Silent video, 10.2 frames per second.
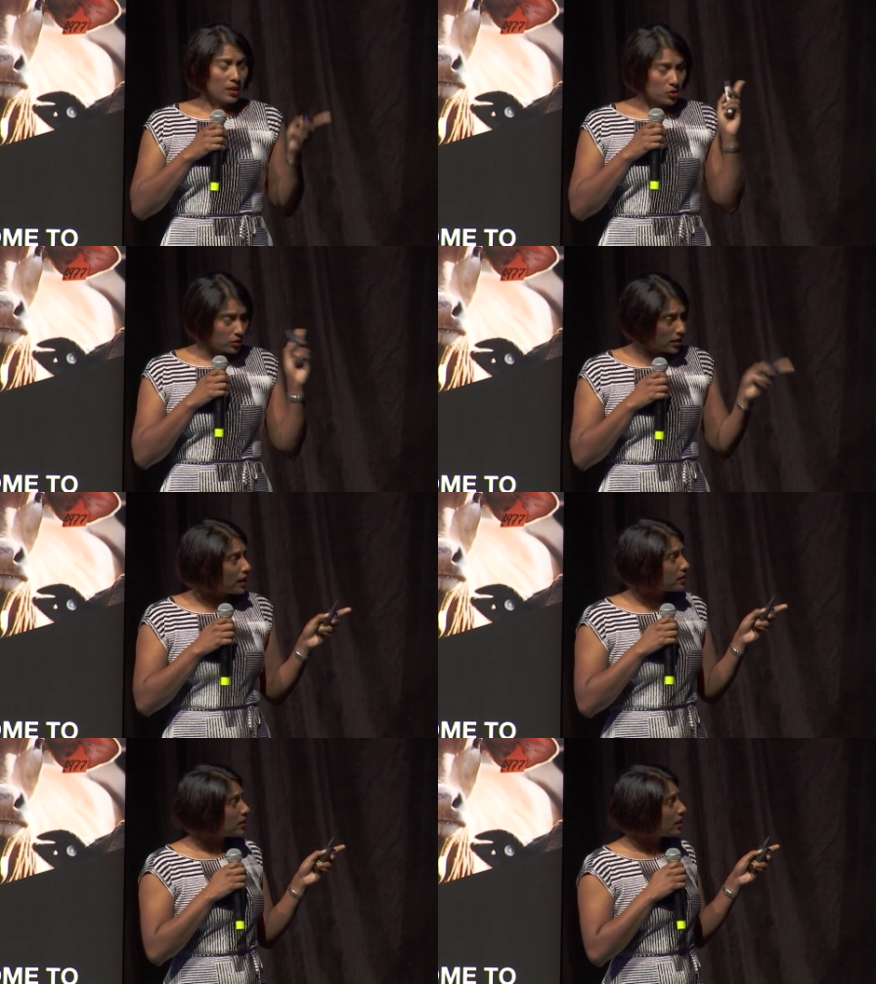
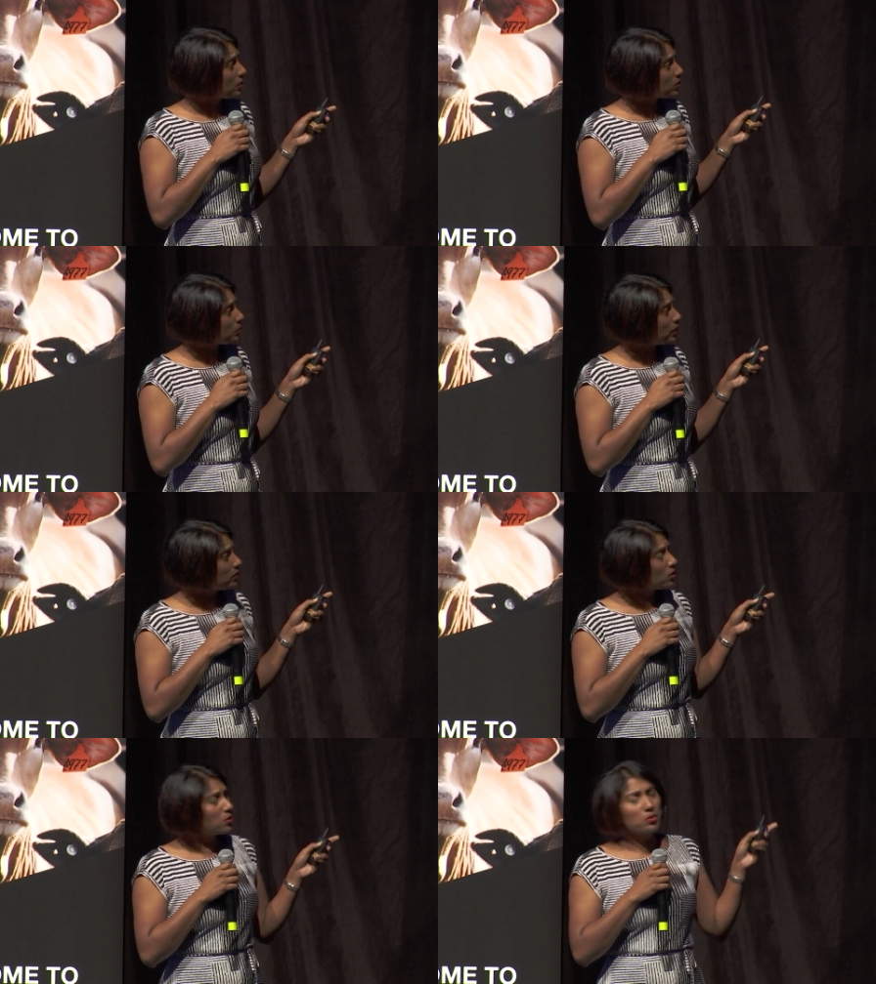2008 was
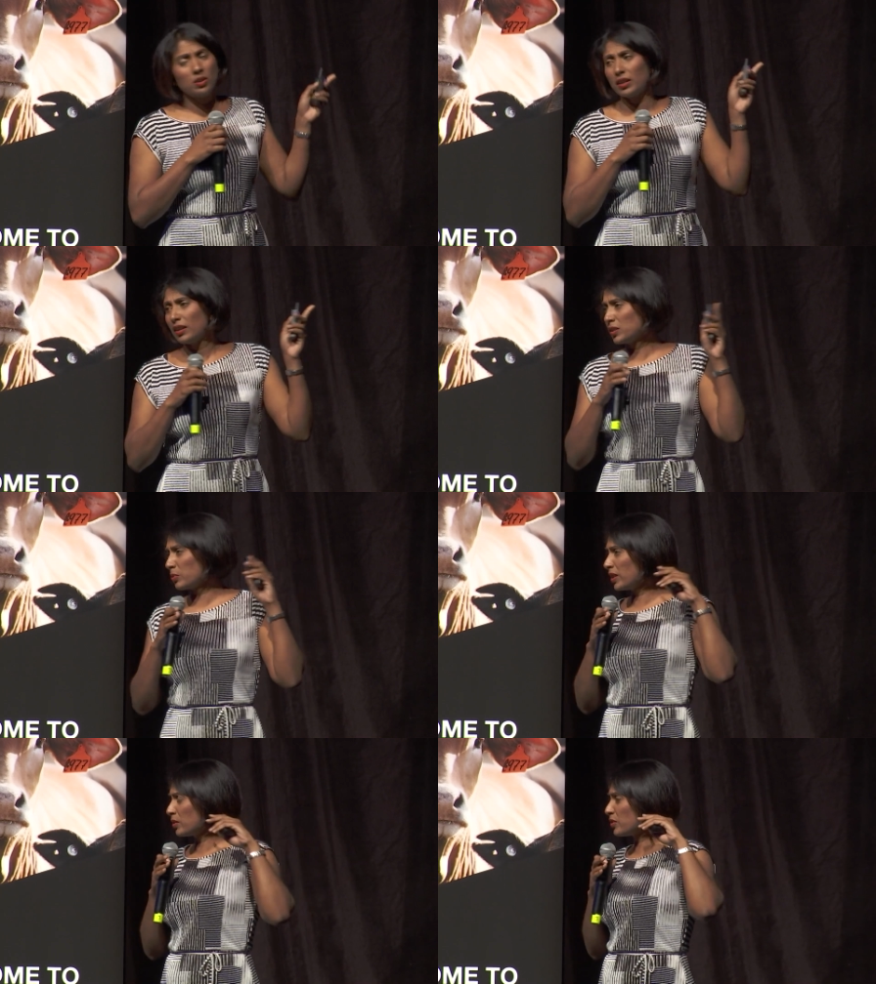pivotal. It's
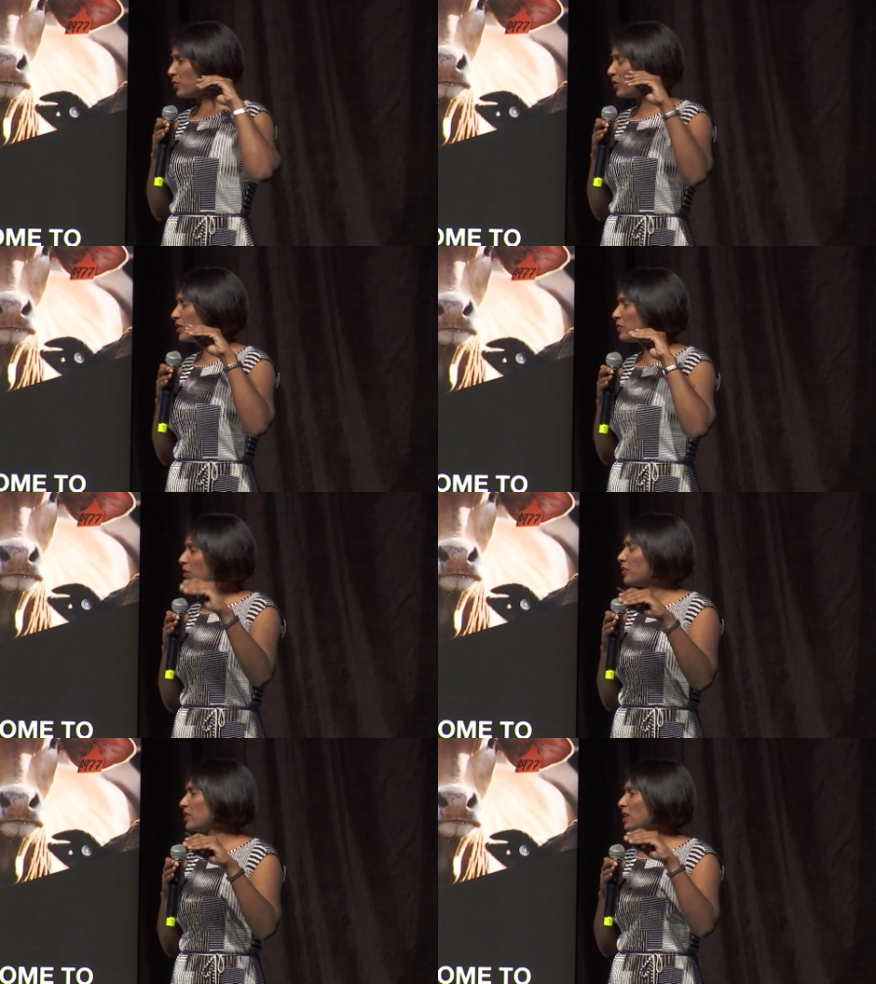when there was
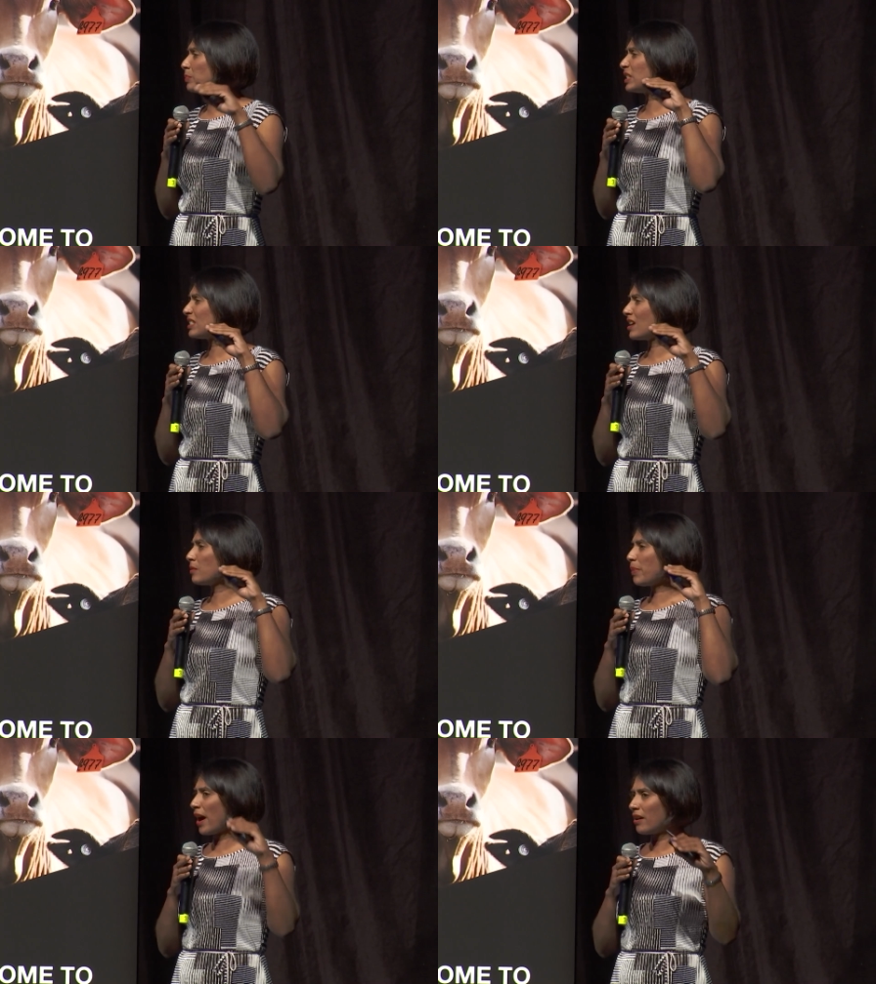
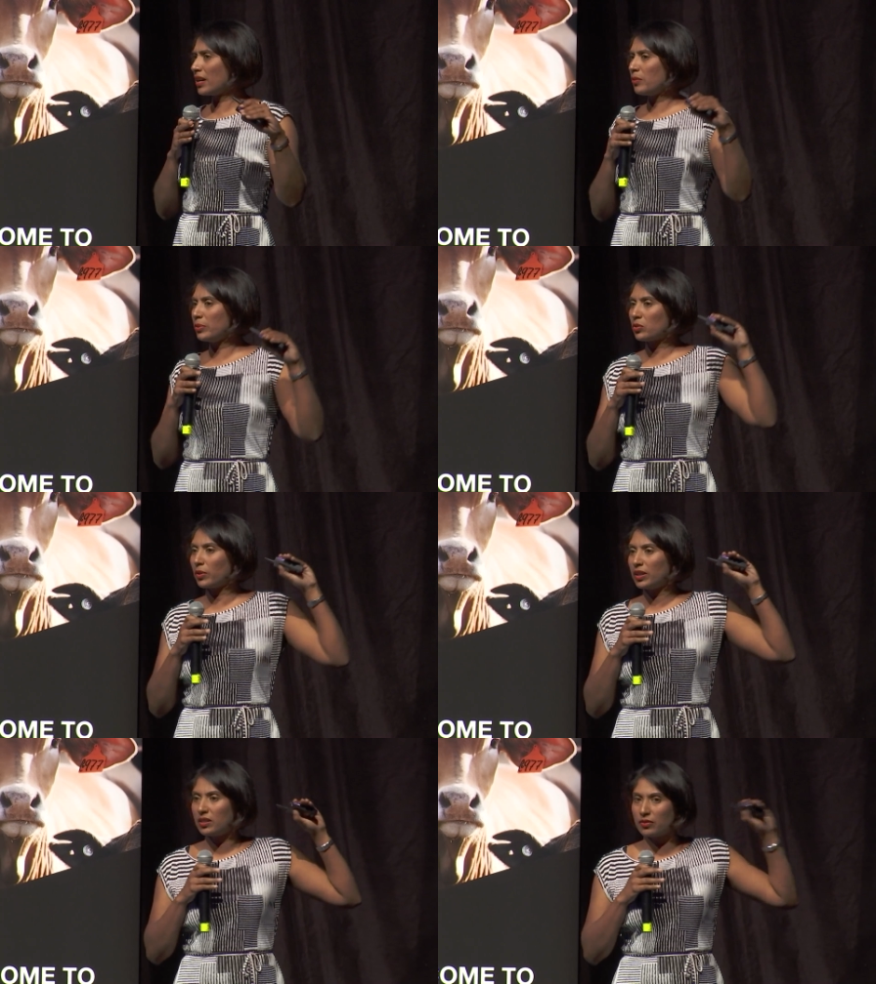50-50% parity
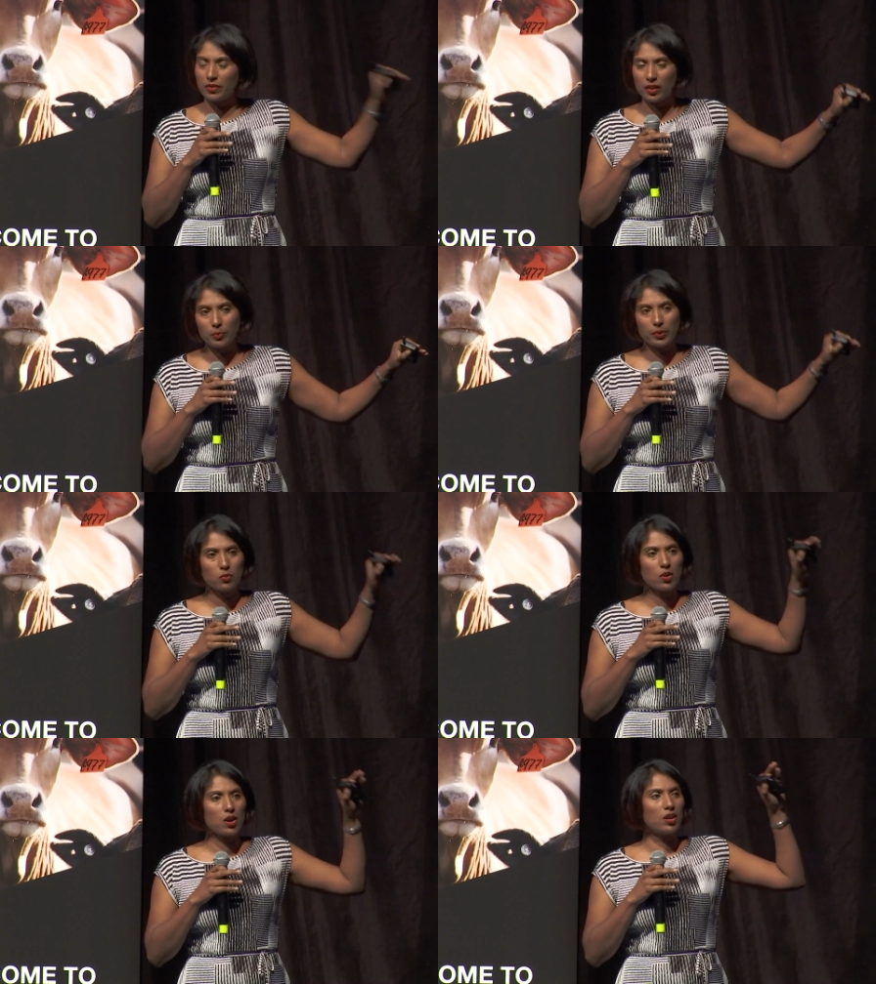between the
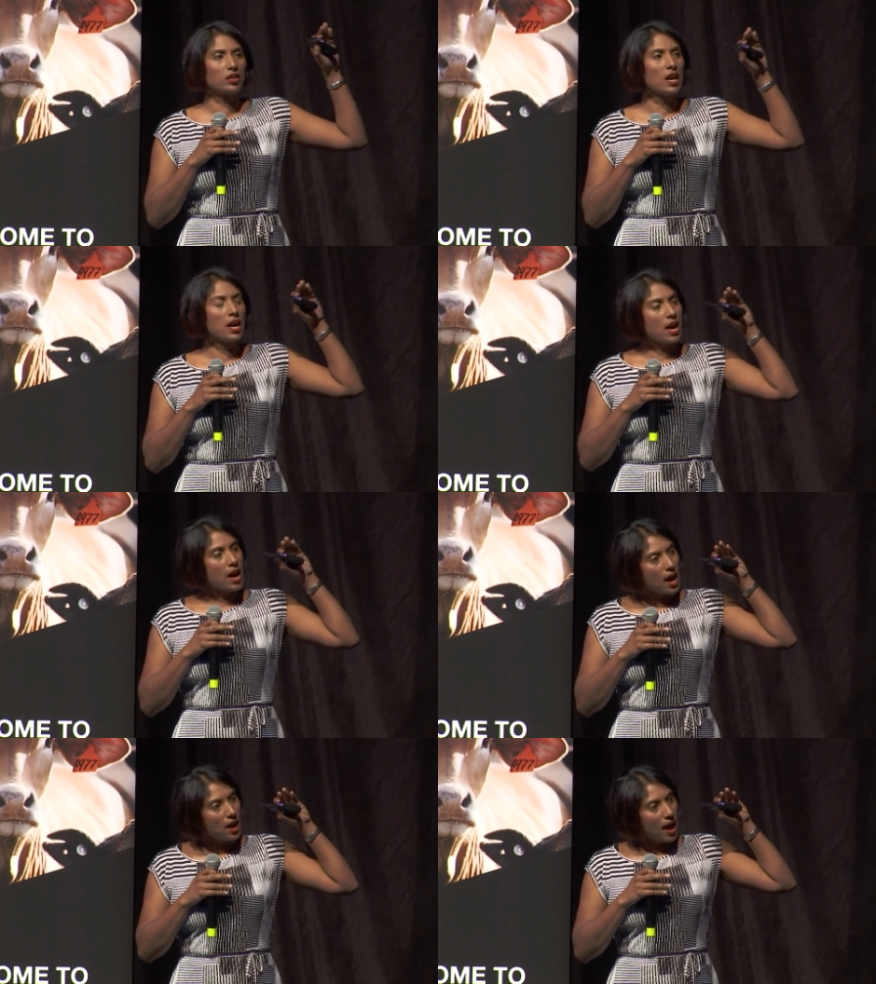developing world
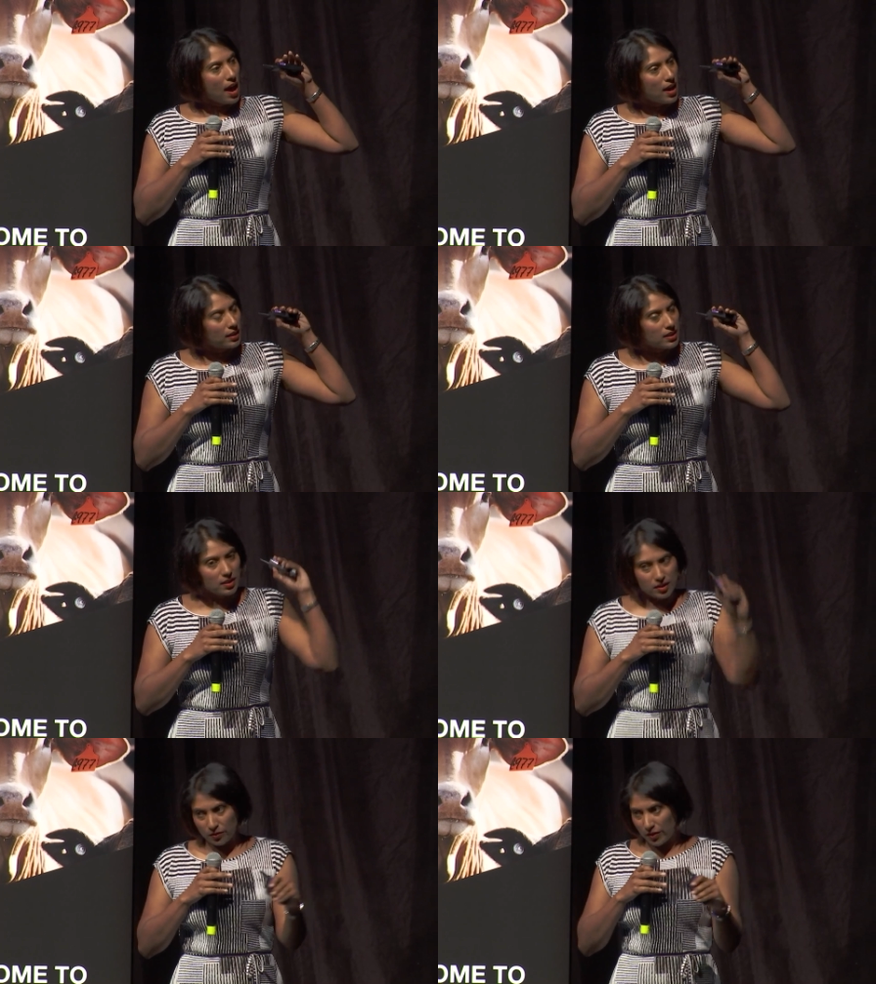and
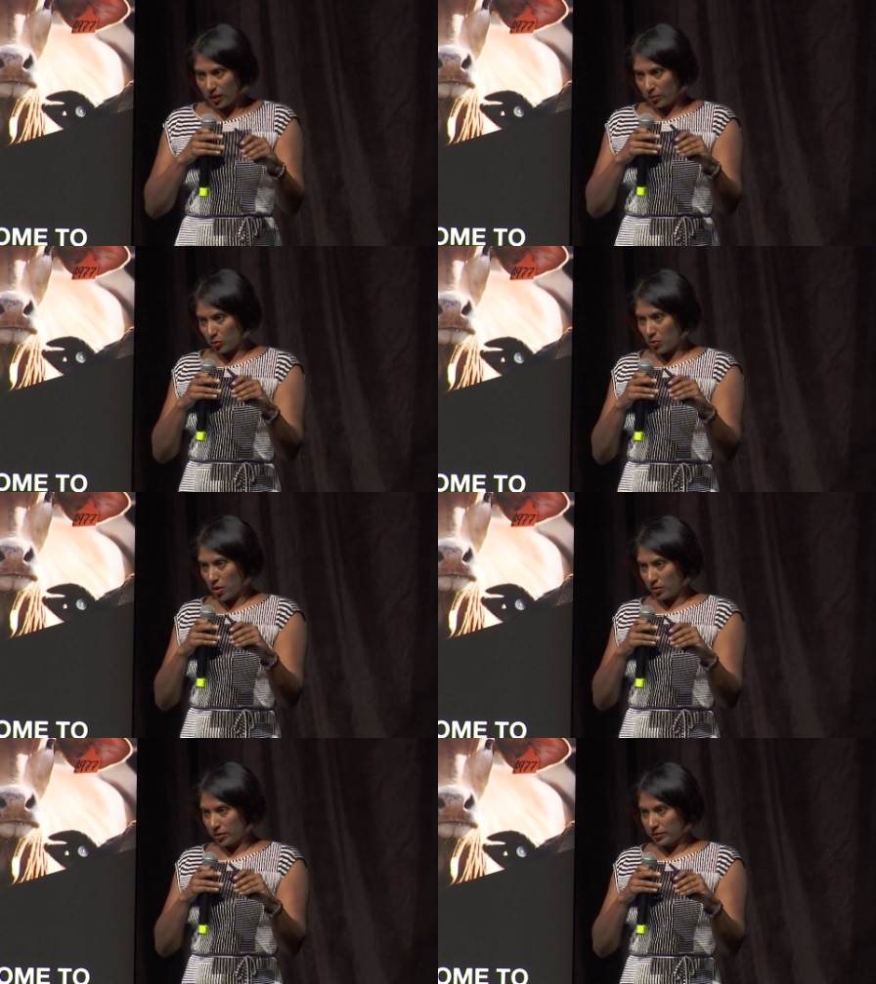the developed
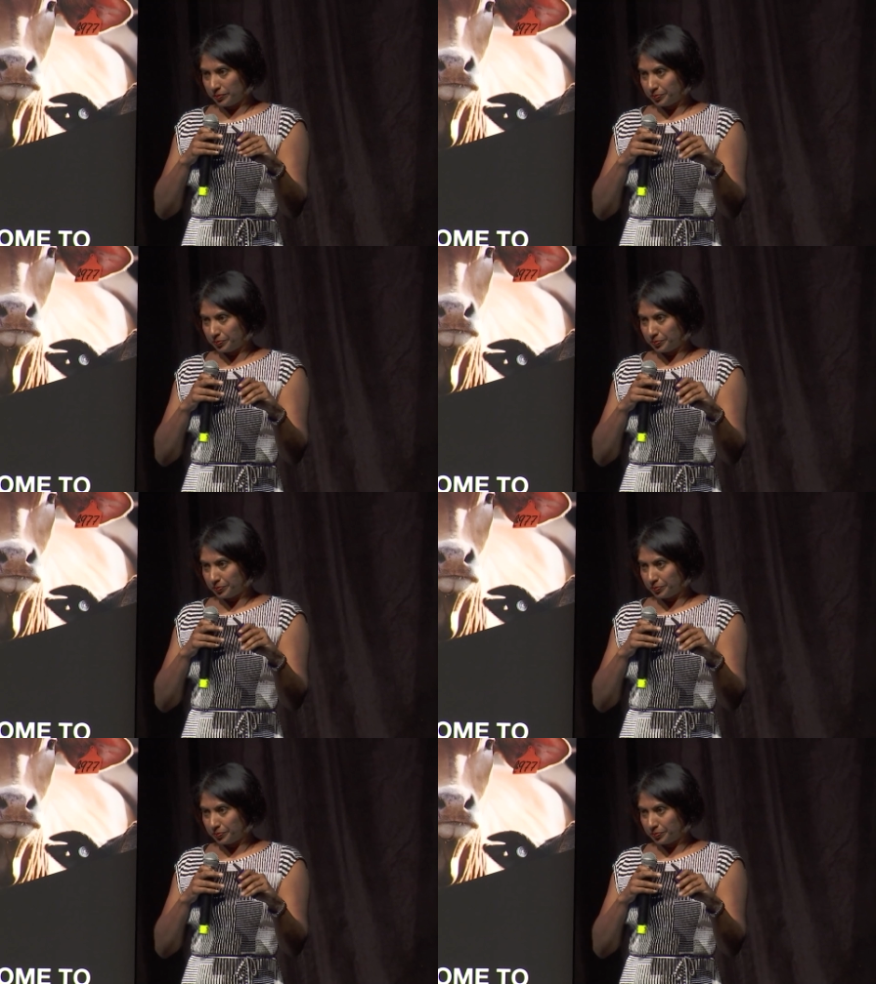world.